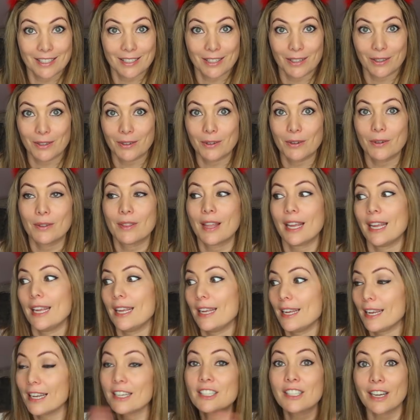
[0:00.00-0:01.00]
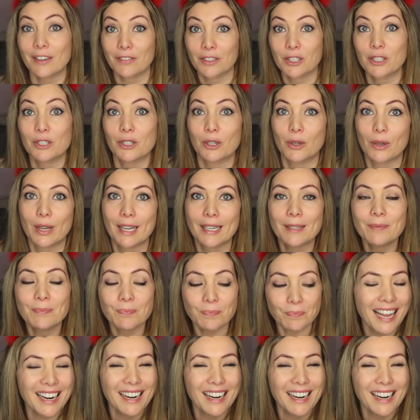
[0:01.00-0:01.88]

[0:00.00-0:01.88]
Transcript: So they each have a stocking and